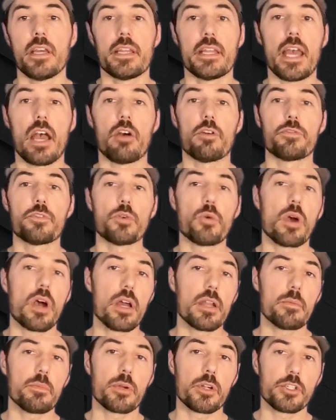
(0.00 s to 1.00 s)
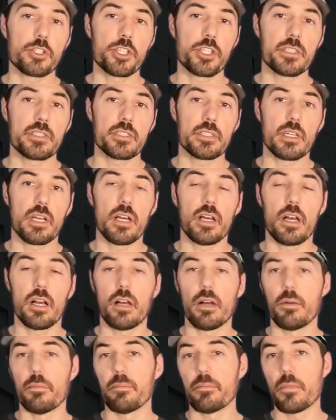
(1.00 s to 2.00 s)
Now, if you want to purchase
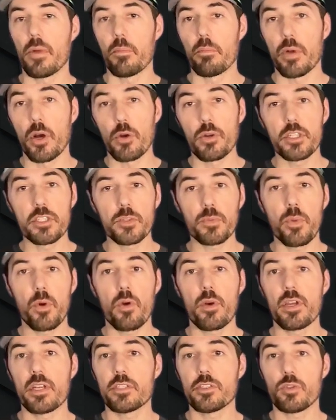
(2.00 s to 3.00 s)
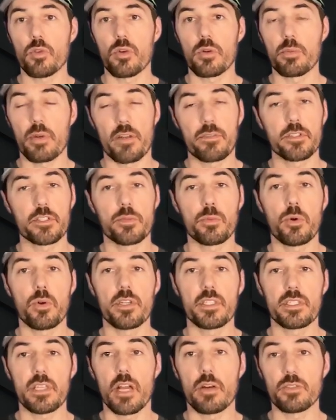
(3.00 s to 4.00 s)
bonus points or preference
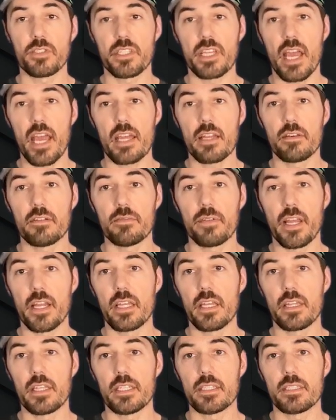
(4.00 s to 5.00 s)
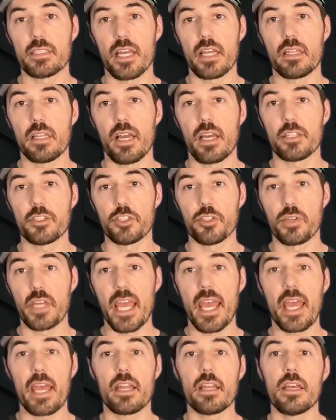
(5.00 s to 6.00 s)
points outside of any of these deadlines, you
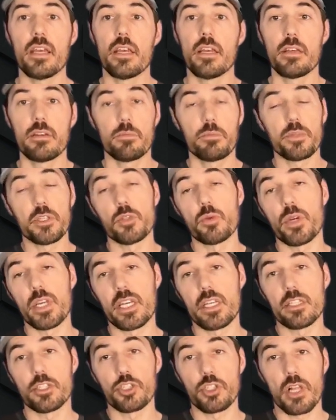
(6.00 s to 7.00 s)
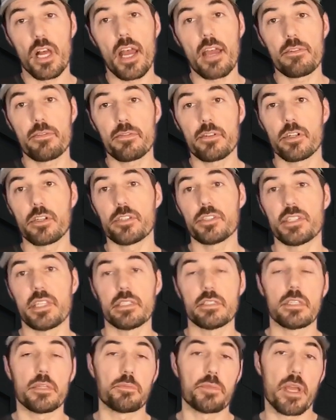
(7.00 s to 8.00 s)
can between July 1st
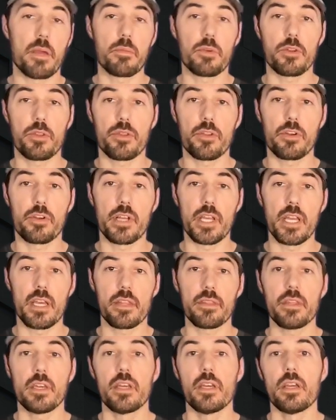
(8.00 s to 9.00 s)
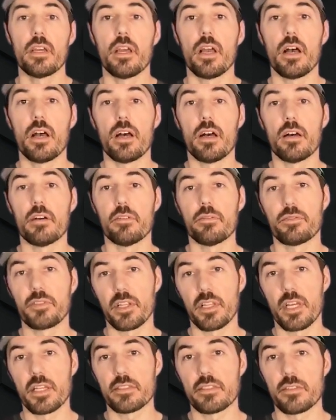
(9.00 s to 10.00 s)
and September 30th of
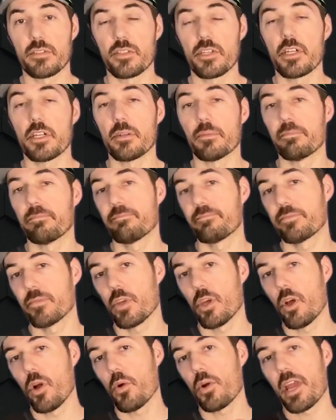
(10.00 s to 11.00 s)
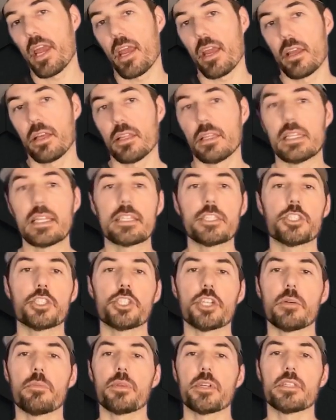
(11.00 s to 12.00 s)
the license year. Okay, let's
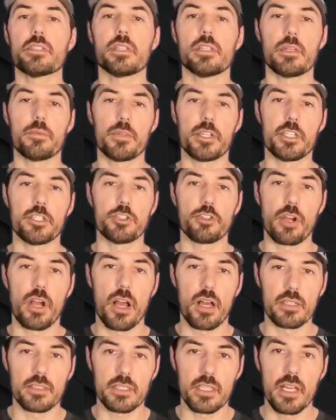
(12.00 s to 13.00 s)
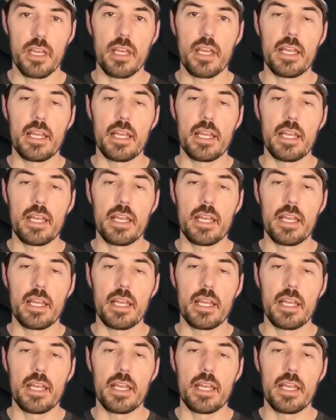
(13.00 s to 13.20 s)
jump into limited draws.